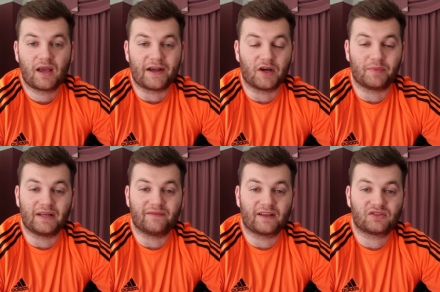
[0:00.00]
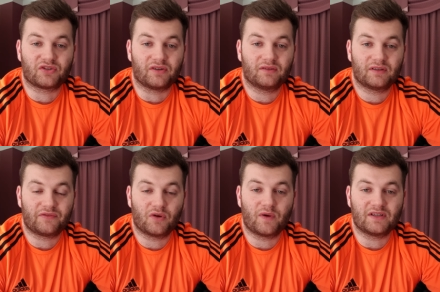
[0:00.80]
And I believe that's true. If
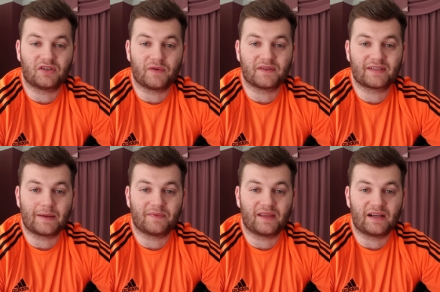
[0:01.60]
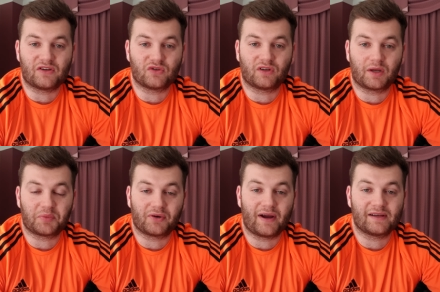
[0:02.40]
you're always doing the same things, you're not going to
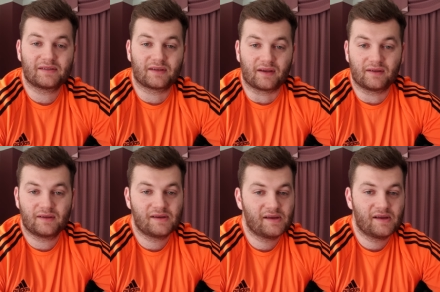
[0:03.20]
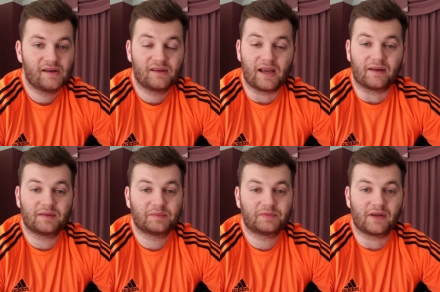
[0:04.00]
progress. So, yeah,
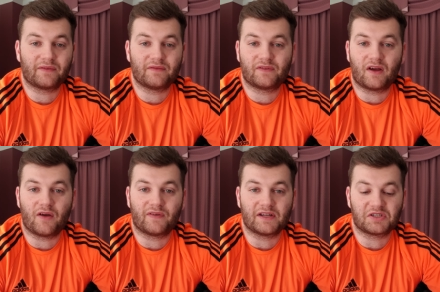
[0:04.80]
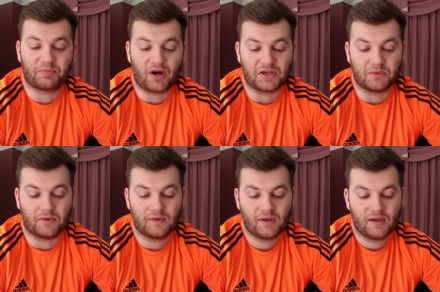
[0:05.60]
something to hopefully inspire you
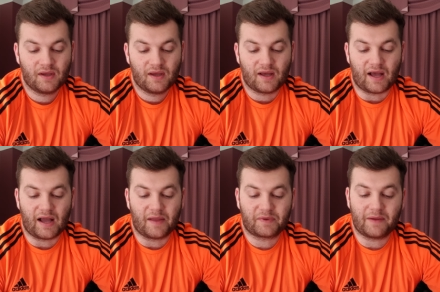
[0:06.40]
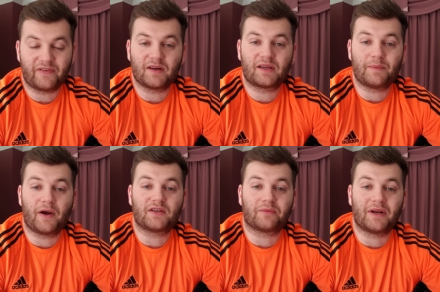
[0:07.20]
all. Uh, keep keep
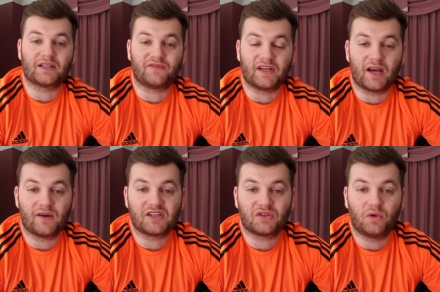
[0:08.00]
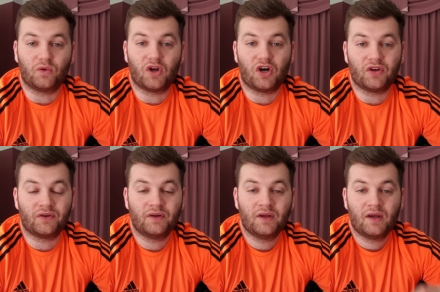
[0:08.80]
posting for my next video. It's all
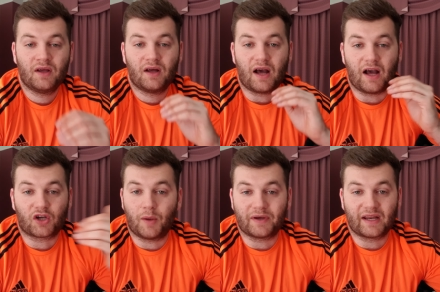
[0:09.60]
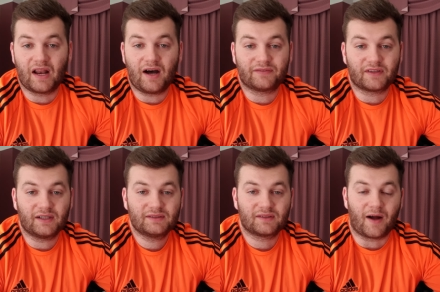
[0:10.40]
on uh, comedy and laughter.